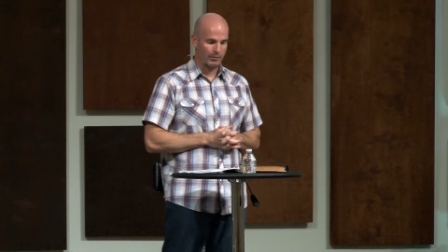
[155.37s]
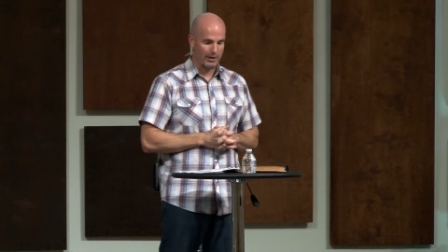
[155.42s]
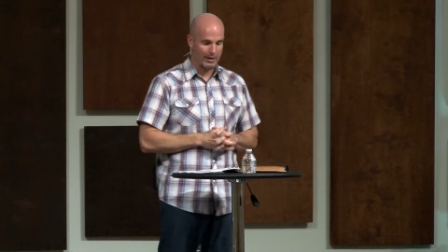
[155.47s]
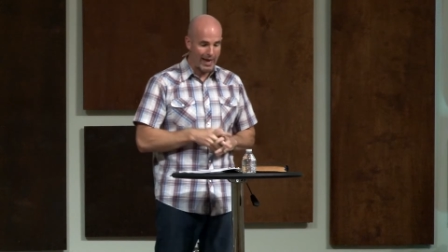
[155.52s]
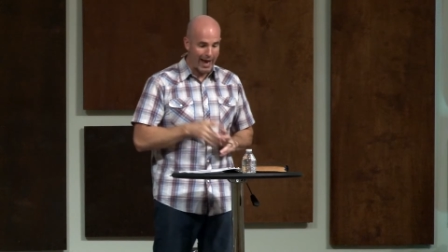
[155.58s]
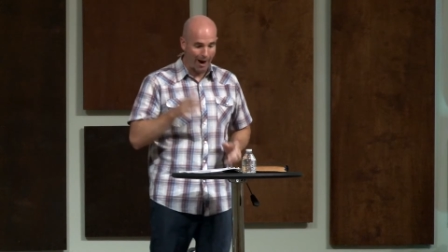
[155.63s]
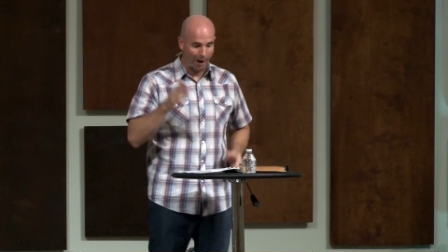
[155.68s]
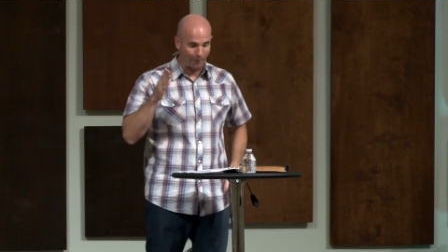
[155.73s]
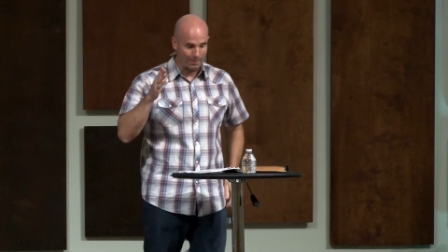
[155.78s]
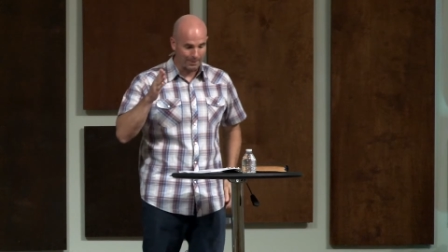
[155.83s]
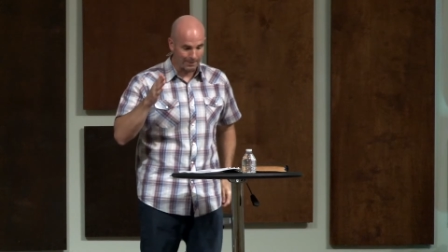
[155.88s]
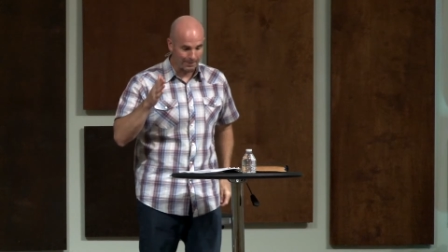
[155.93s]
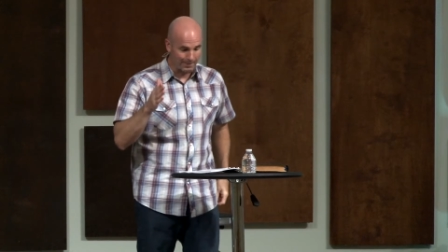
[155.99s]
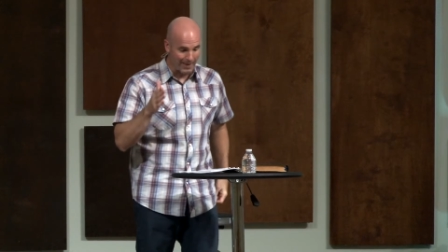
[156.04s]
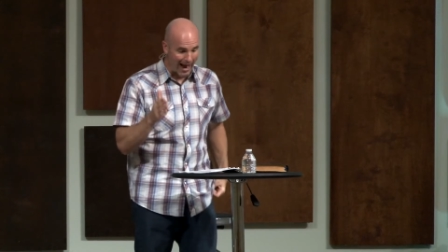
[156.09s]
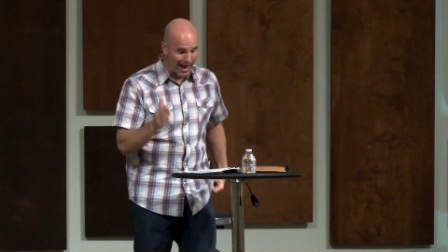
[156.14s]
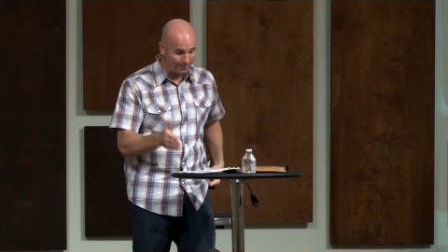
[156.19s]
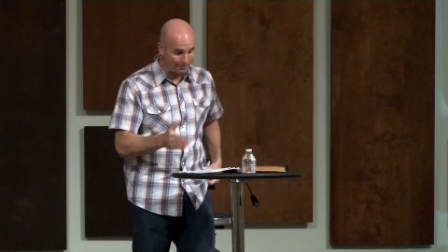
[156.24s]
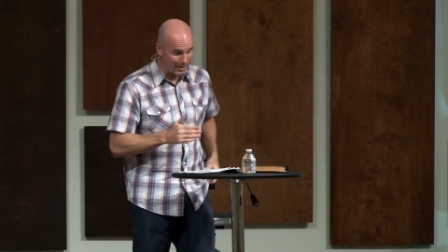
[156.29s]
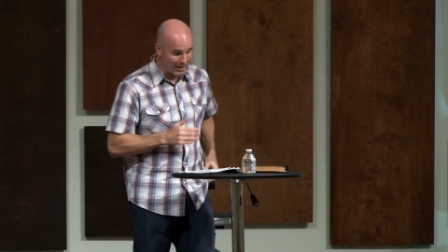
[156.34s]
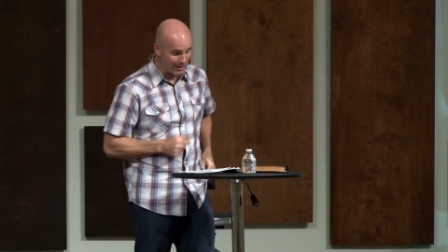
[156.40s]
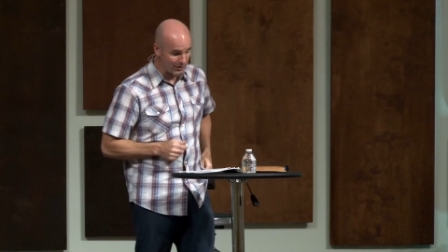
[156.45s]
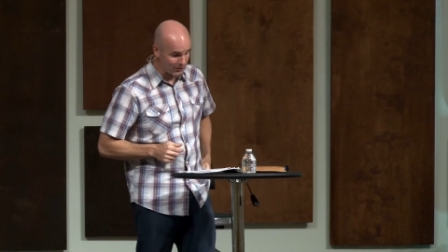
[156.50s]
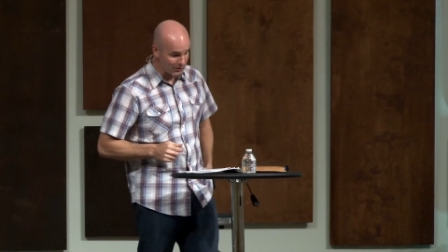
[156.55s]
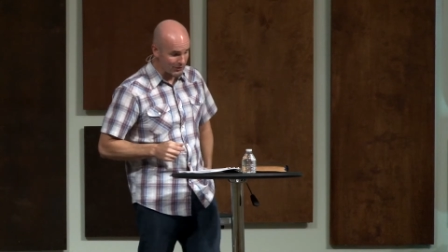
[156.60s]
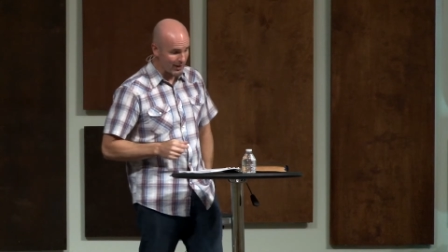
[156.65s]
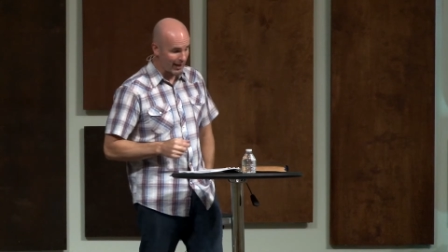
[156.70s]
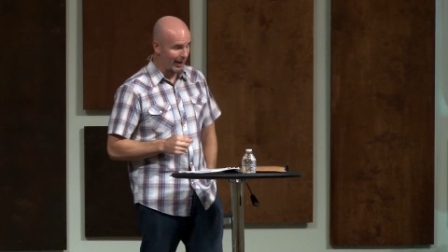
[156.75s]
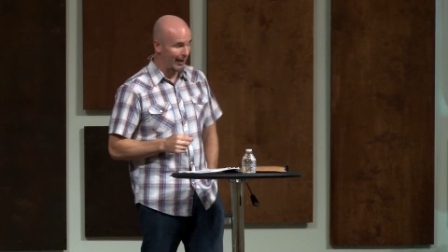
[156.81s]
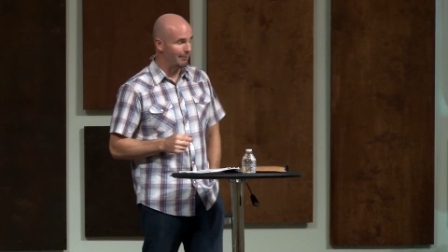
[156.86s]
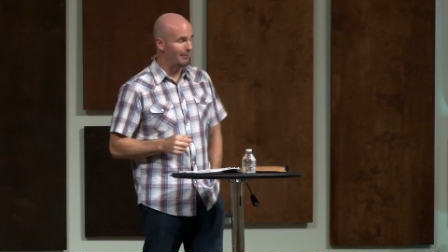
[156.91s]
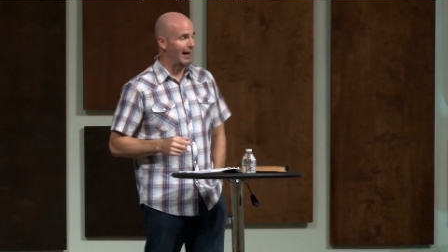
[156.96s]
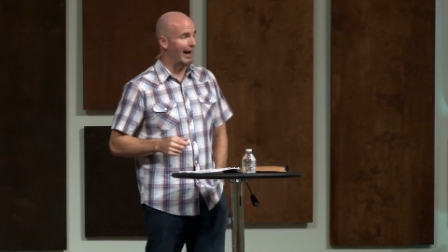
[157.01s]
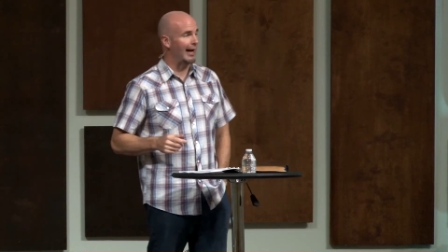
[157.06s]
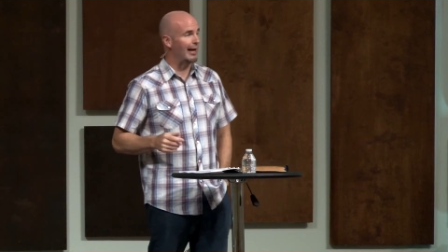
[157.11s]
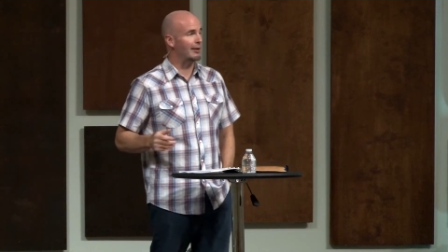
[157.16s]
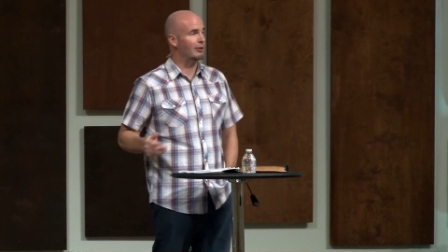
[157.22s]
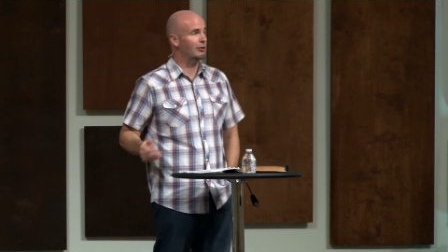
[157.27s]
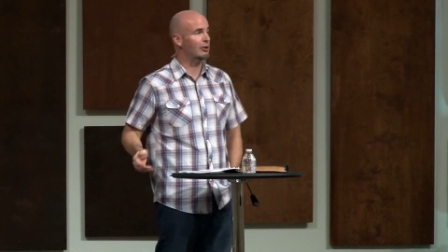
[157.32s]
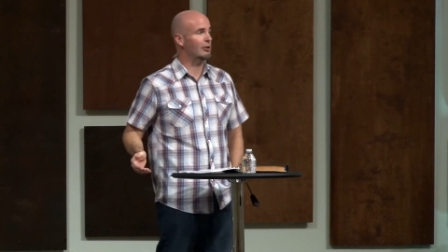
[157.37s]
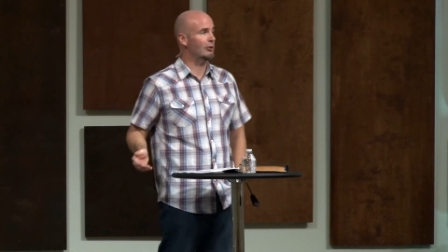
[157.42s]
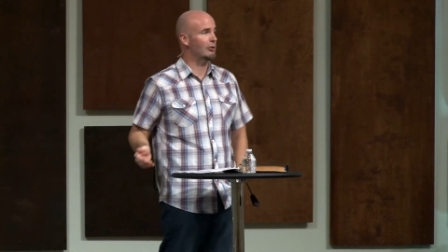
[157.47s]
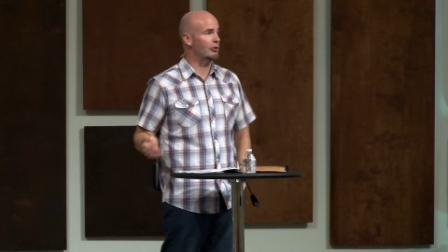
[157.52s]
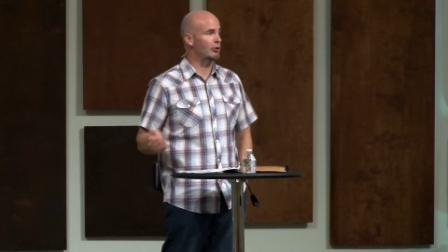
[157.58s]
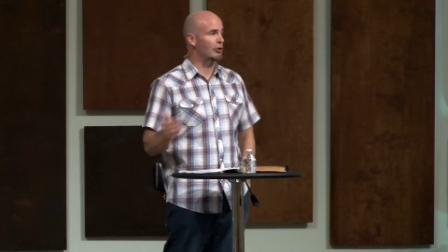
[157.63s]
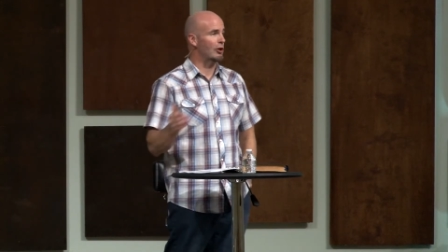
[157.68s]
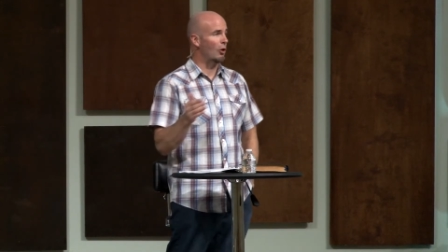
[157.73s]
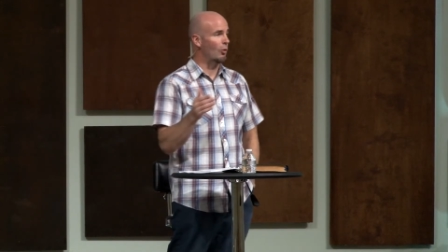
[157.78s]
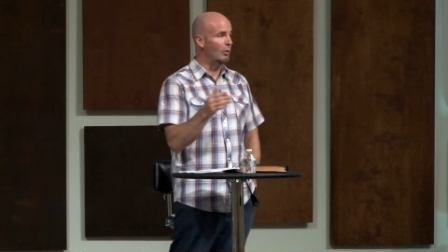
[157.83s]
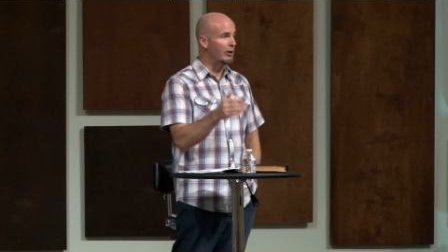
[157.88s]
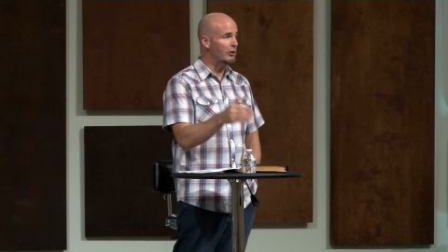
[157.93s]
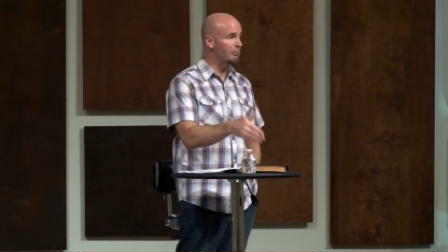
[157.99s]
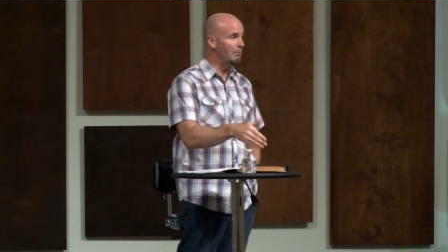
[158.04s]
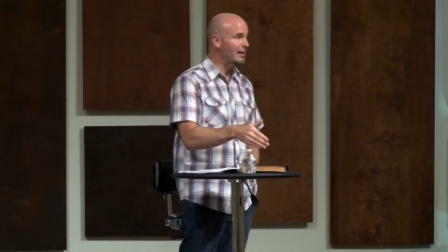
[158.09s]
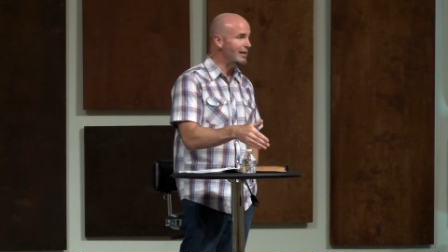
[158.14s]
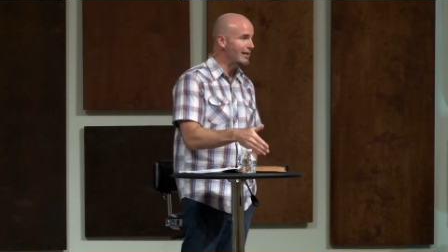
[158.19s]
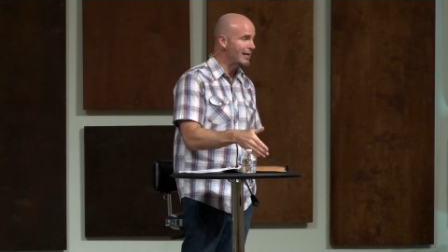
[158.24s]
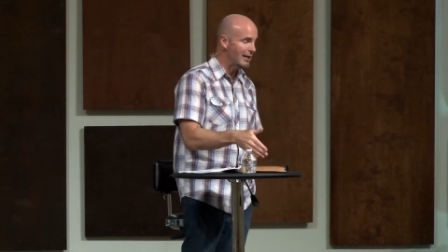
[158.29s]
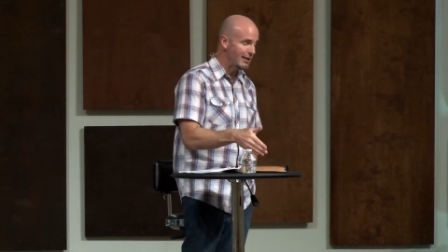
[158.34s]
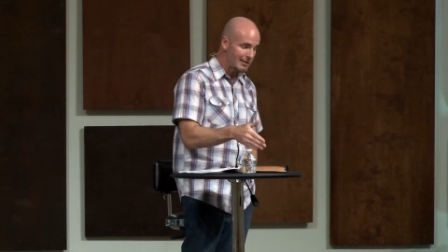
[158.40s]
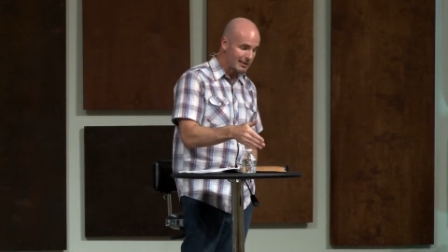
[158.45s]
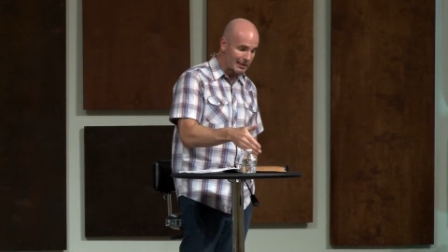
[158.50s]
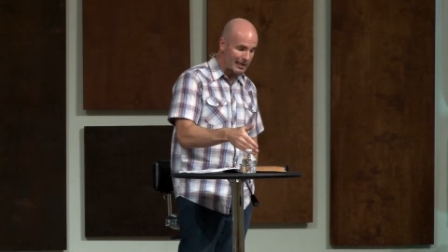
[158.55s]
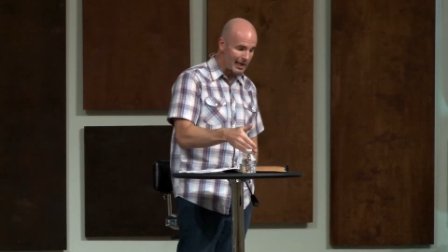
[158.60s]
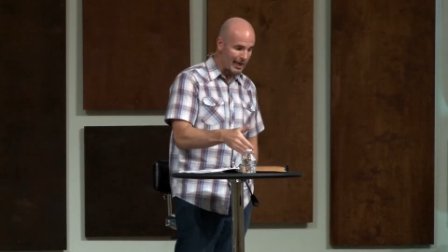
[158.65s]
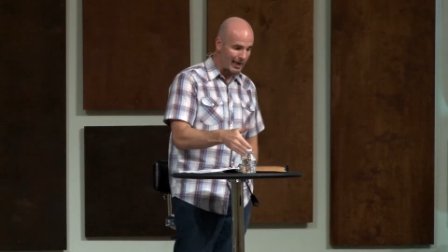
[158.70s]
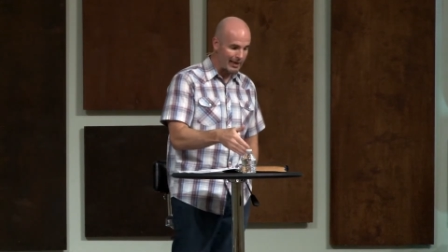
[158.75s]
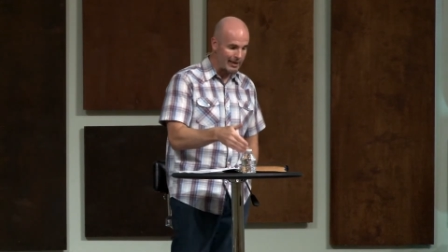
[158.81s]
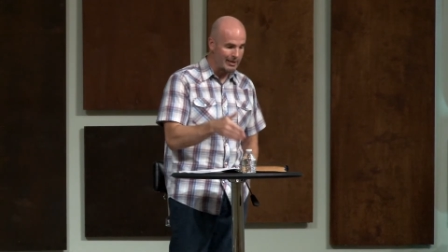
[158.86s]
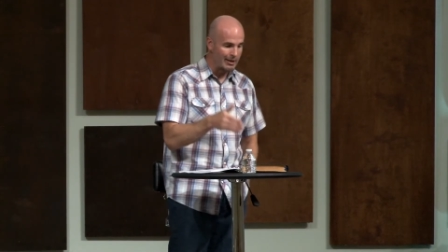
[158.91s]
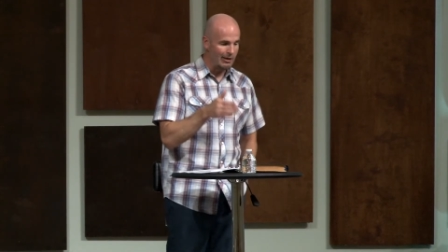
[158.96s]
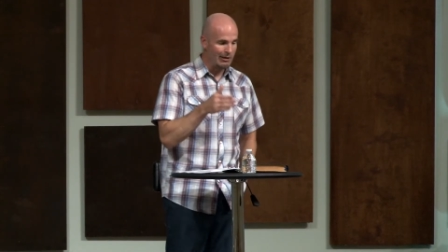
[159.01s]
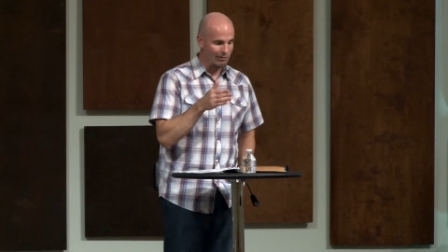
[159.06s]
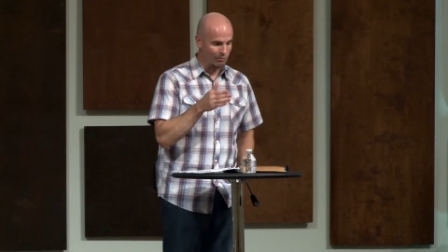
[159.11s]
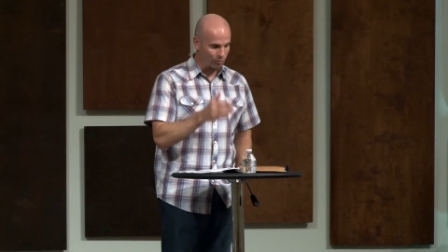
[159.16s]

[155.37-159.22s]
Now, that being said, I encourage you, go with me again today.